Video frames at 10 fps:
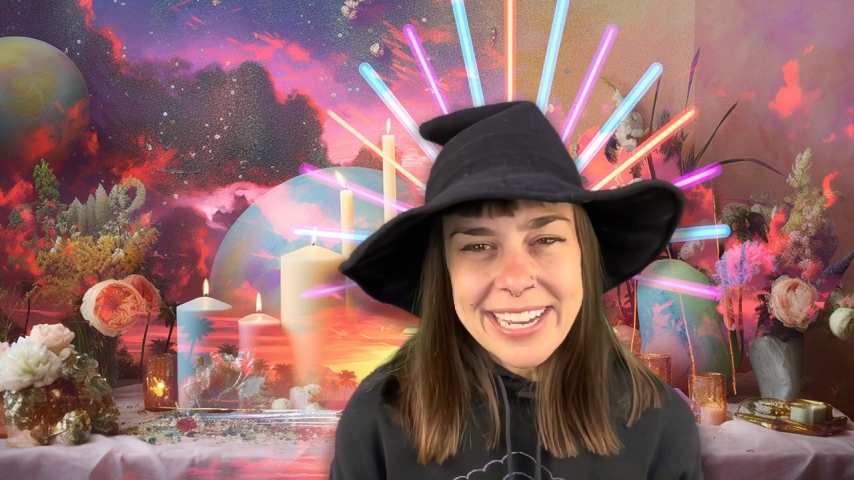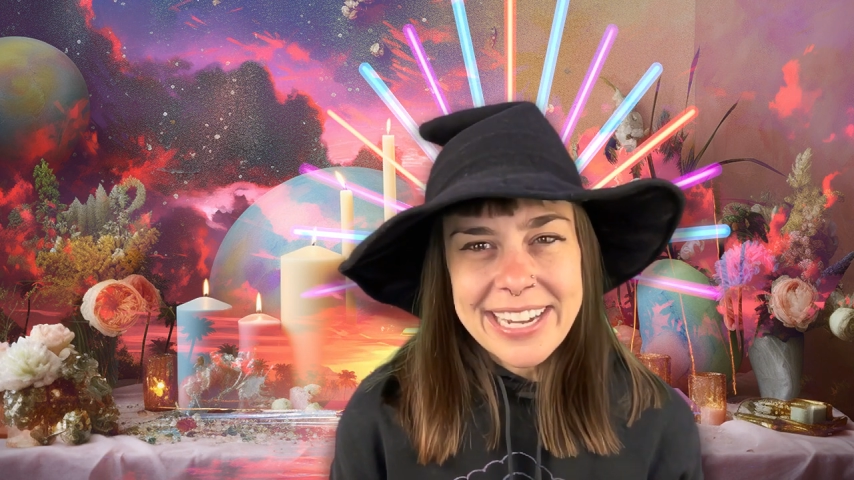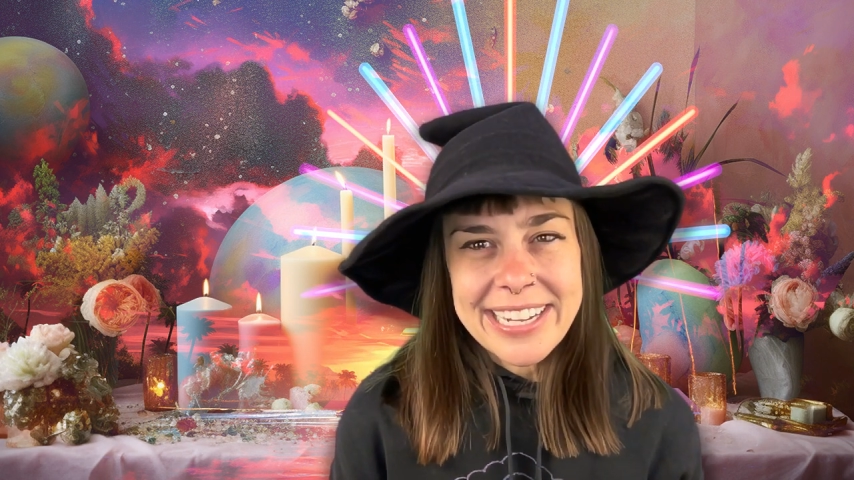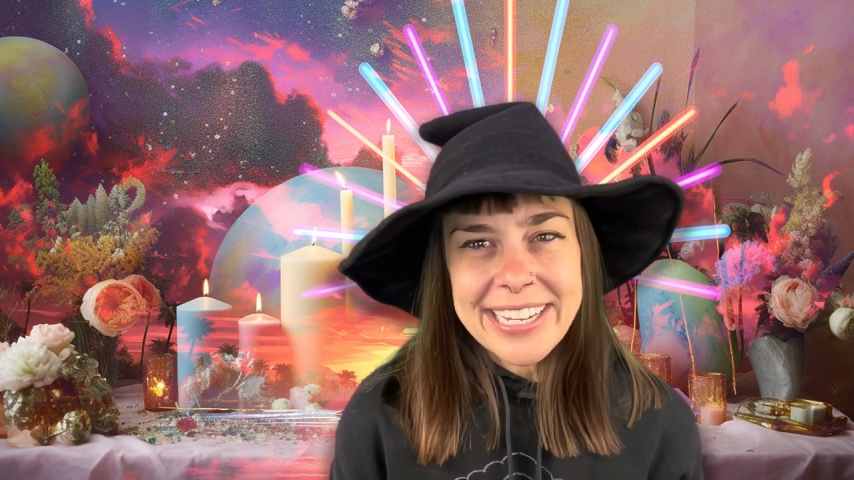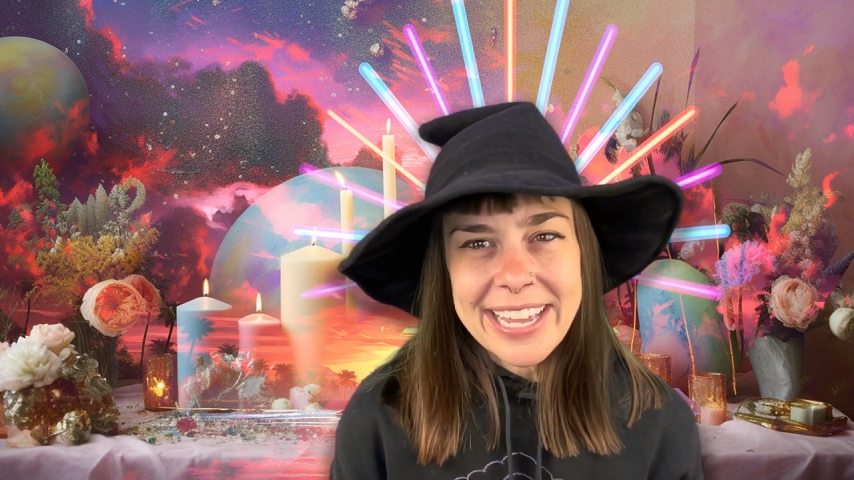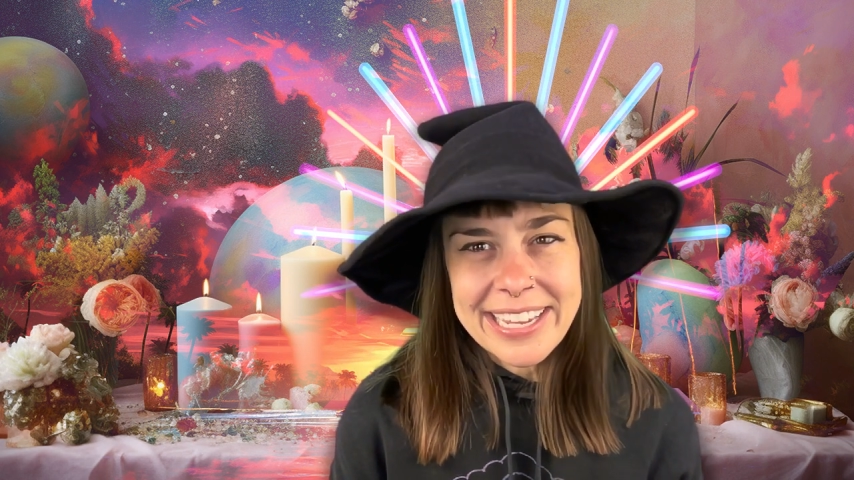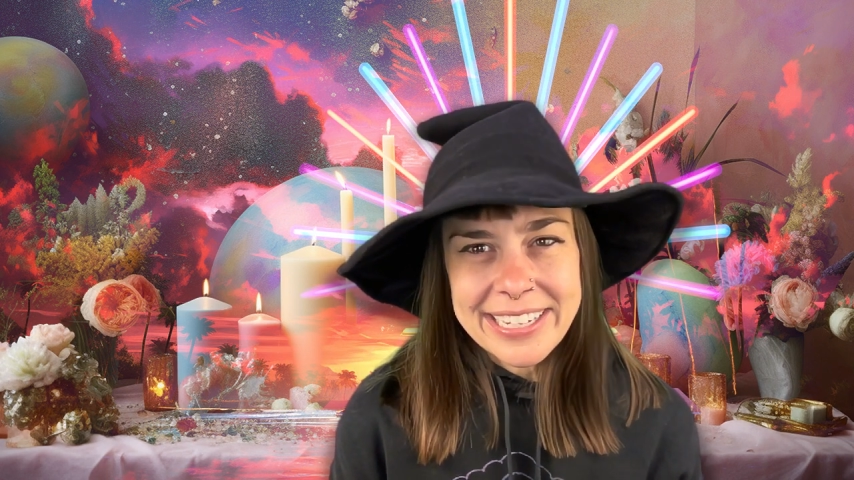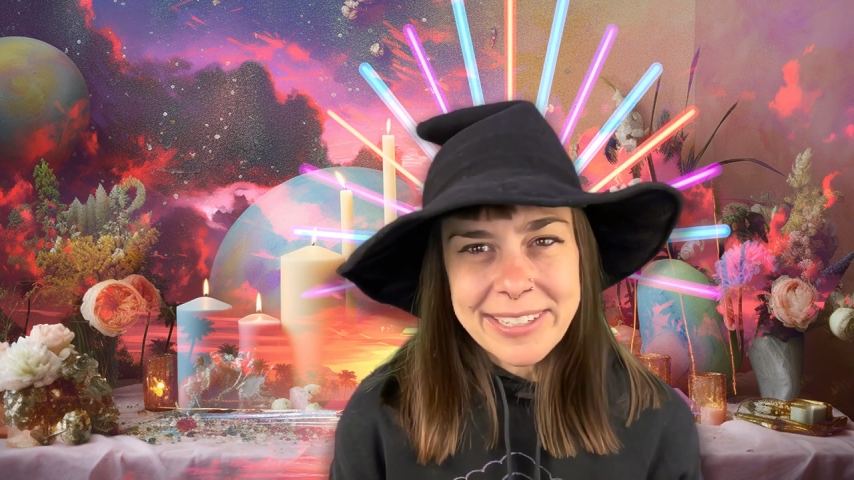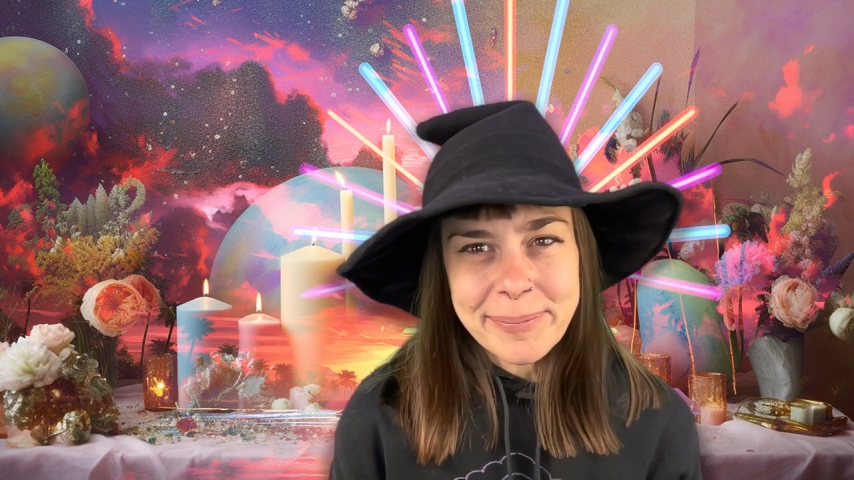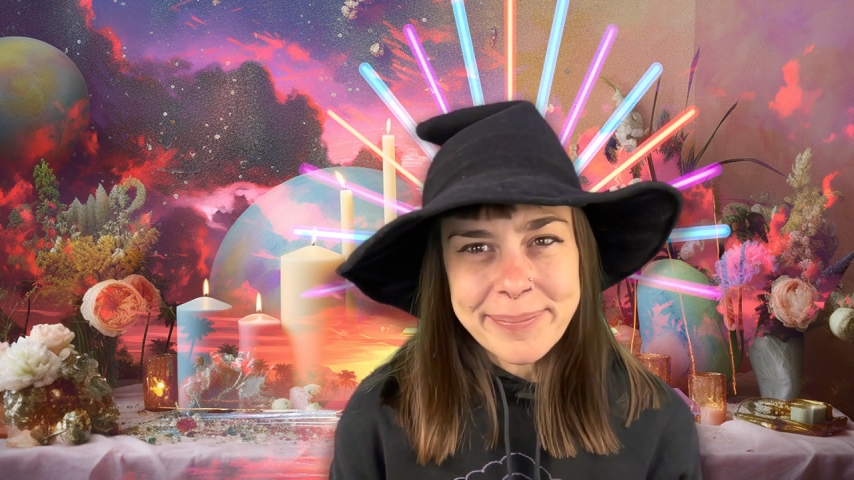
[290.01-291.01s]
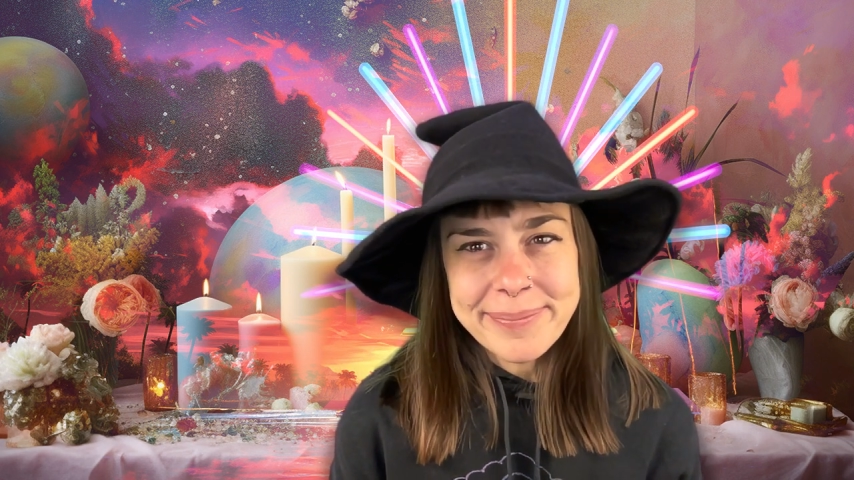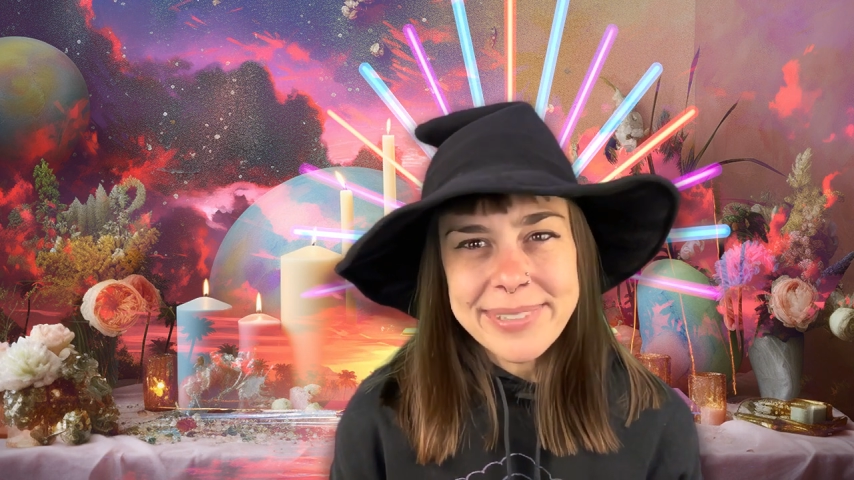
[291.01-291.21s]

I am.